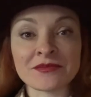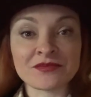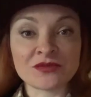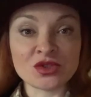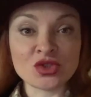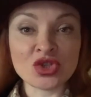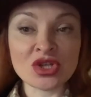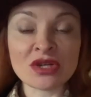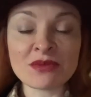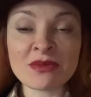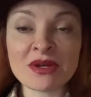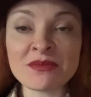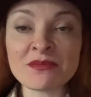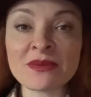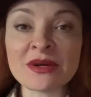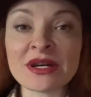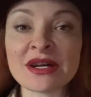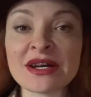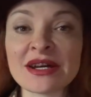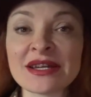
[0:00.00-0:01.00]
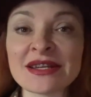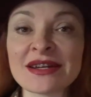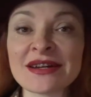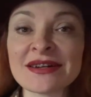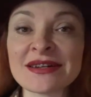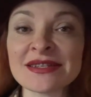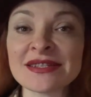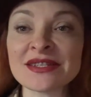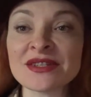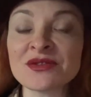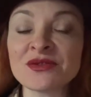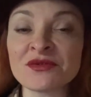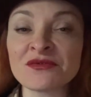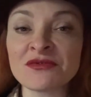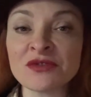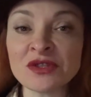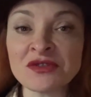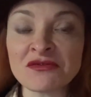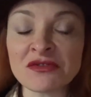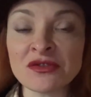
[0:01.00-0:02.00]
Do you remember I asked
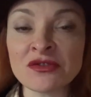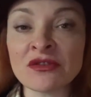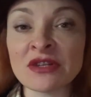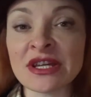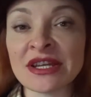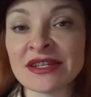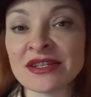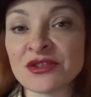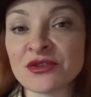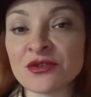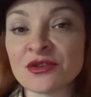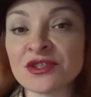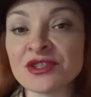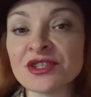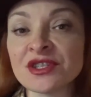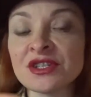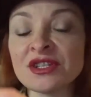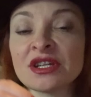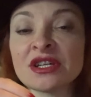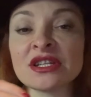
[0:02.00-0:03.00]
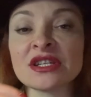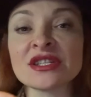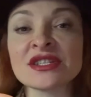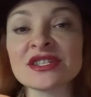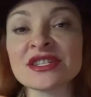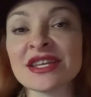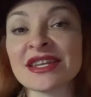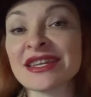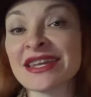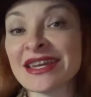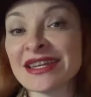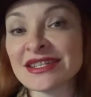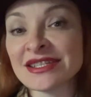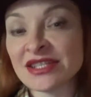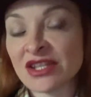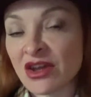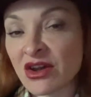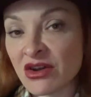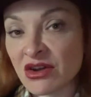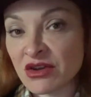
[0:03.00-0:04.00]
you what would you like to consider in the
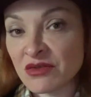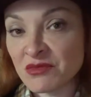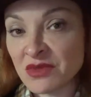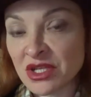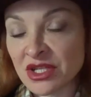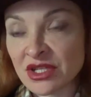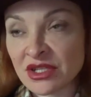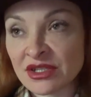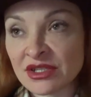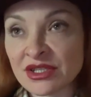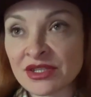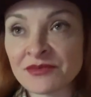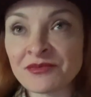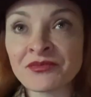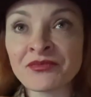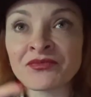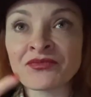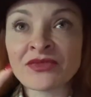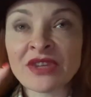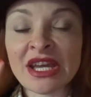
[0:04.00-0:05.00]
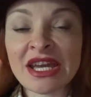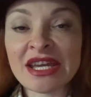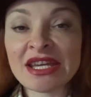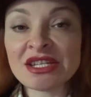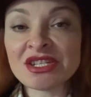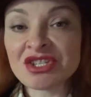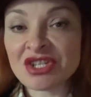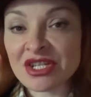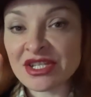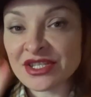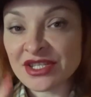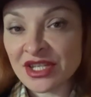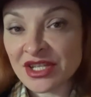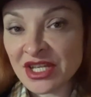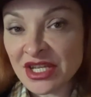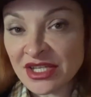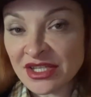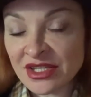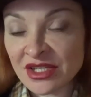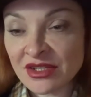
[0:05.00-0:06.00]
next hour meetings? And I
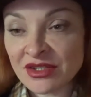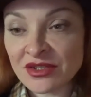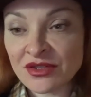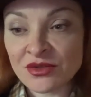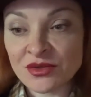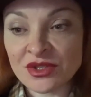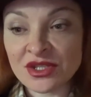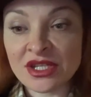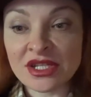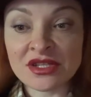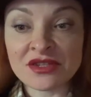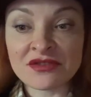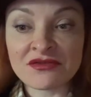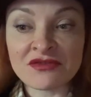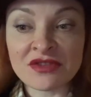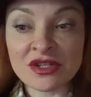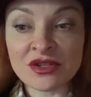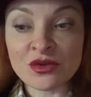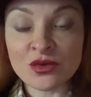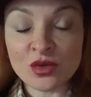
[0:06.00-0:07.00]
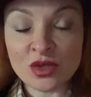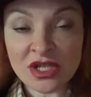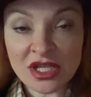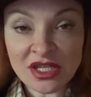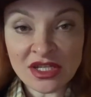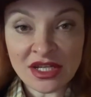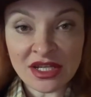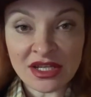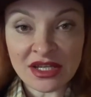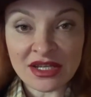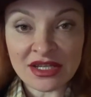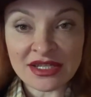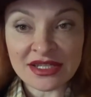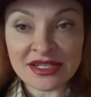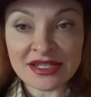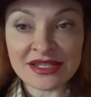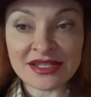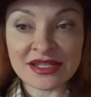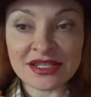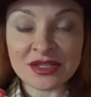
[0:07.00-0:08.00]
suggested you that we could
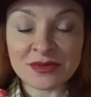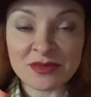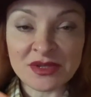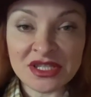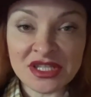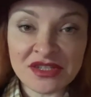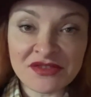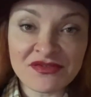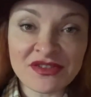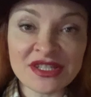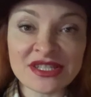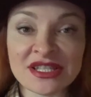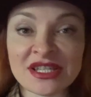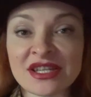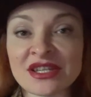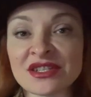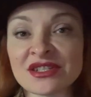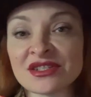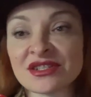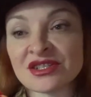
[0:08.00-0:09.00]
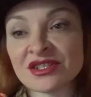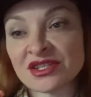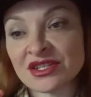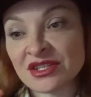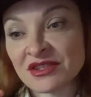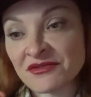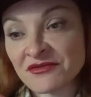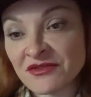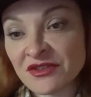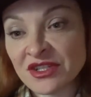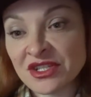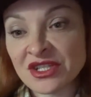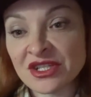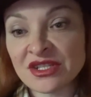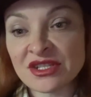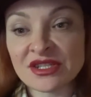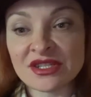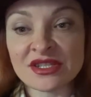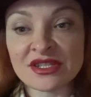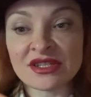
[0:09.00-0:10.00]
analyze the specifics and the
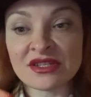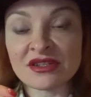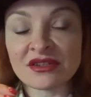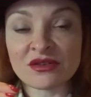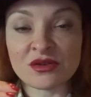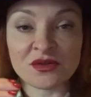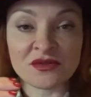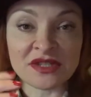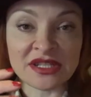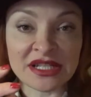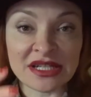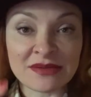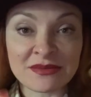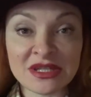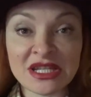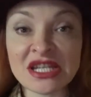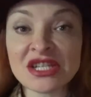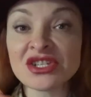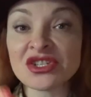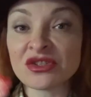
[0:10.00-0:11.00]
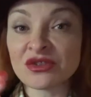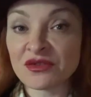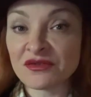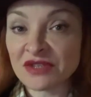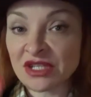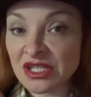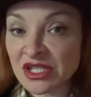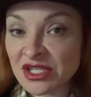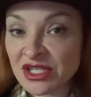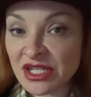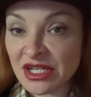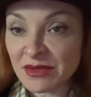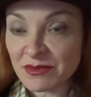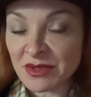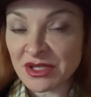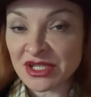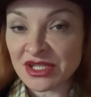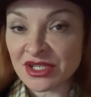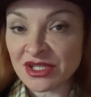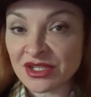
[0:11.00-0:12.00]
features of the elimination of the
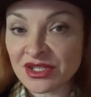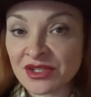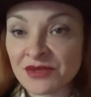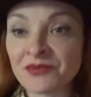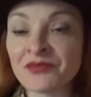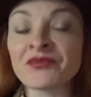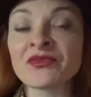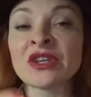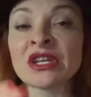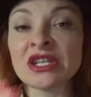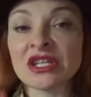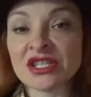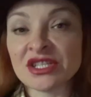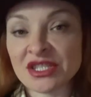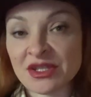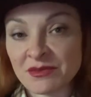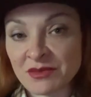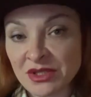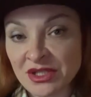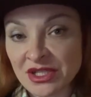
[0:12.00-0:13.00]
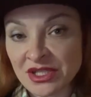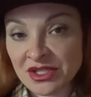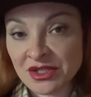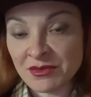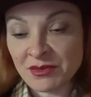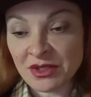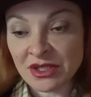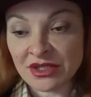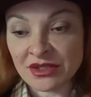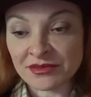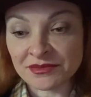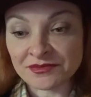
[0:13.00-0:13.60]
discrepancies in the bidder's bid.